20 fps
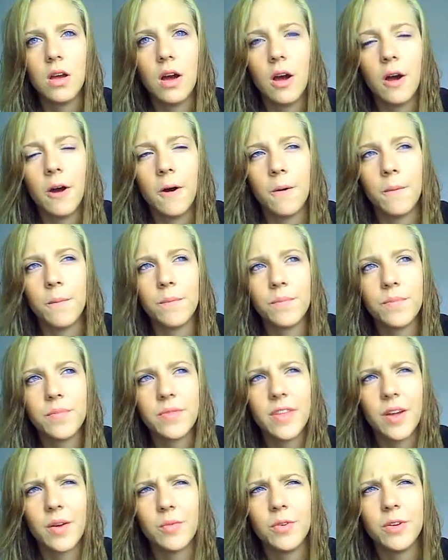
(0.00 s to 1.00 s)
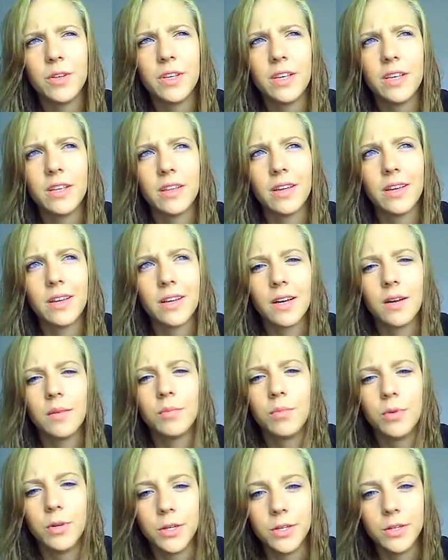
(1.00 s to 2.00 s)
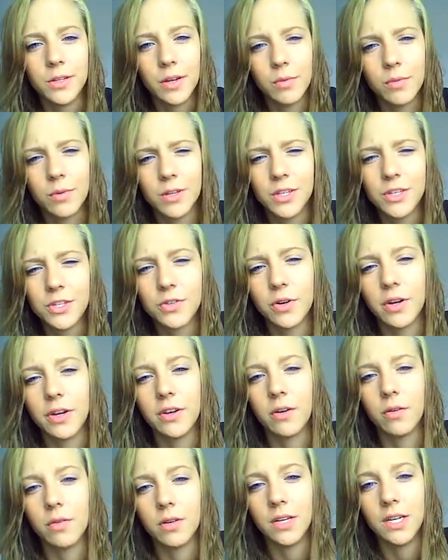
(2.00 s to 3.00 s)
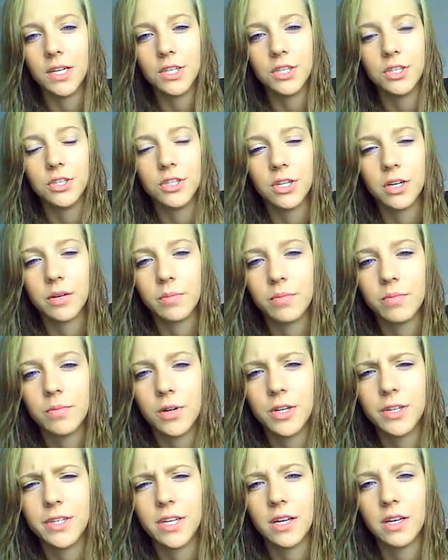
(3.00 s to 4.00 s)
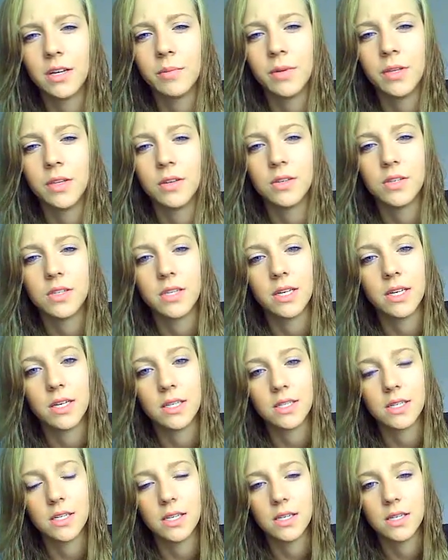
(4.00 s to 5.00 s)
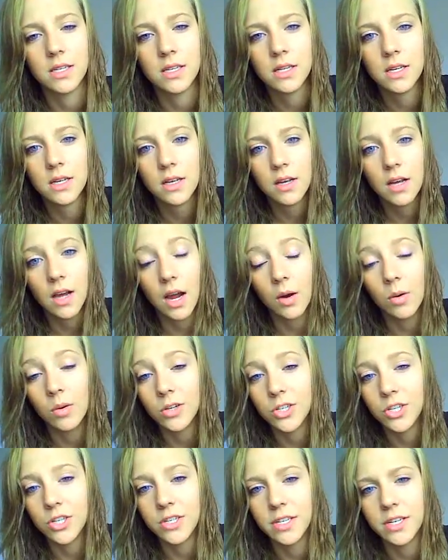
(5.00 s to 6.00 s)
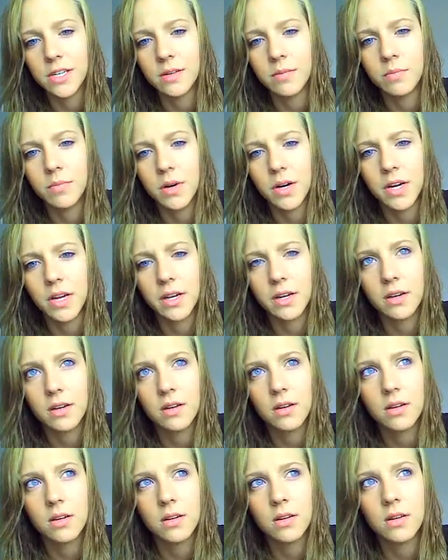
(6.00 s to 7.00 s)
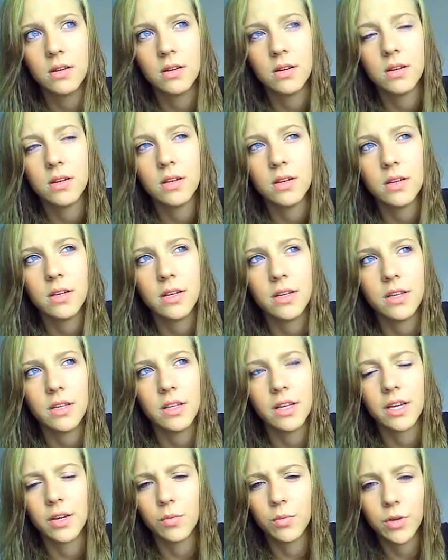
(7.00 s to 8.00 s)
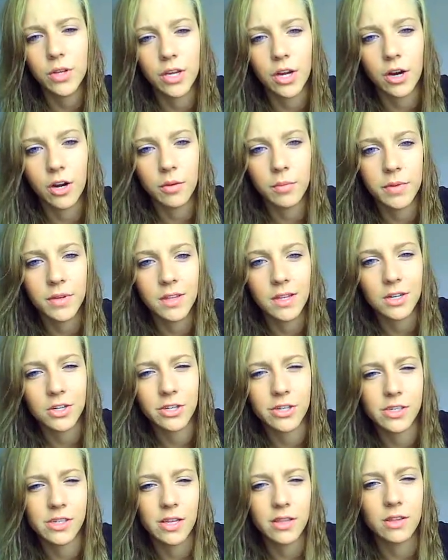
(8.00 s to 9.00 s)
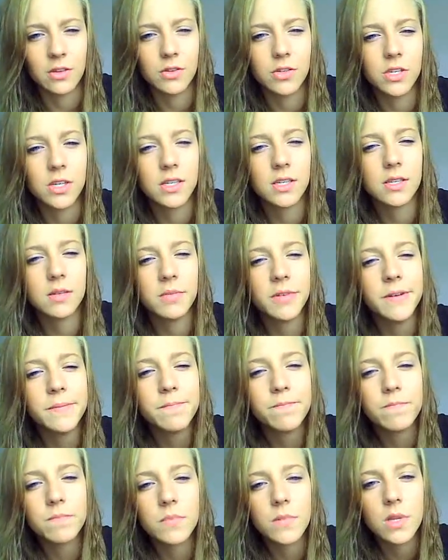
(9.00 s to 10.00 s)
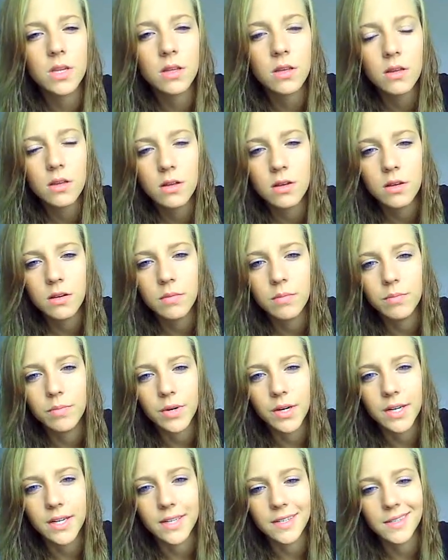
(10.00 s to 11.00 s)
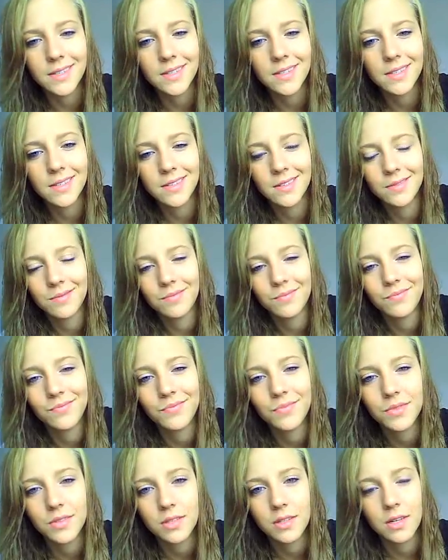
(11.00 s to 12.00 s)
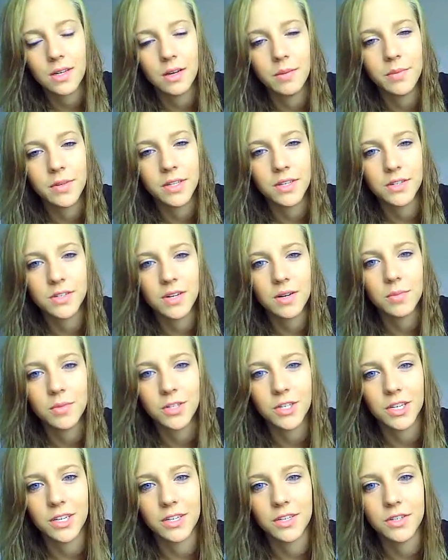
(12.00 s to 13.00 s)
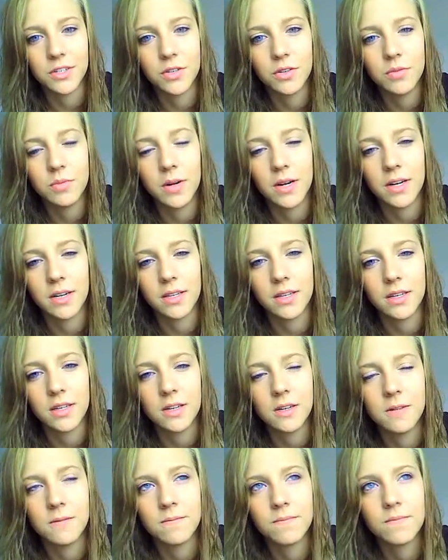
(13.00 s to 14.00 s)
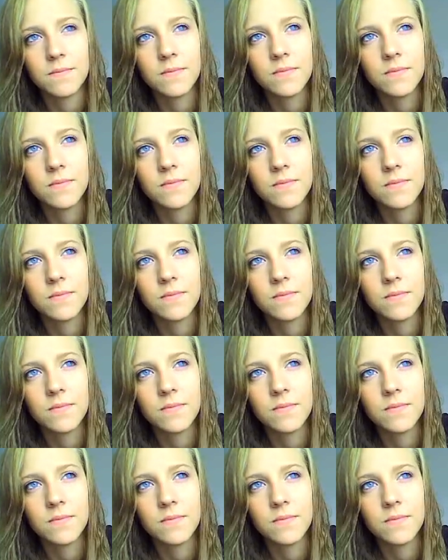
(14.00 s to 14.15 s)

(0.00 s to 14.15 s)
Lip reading: that really strained our relationship, her telling me those things, and I wish it didn't, but like, it really hurt me that she said those things to me. But I mean, there's not much I can do about it, you know.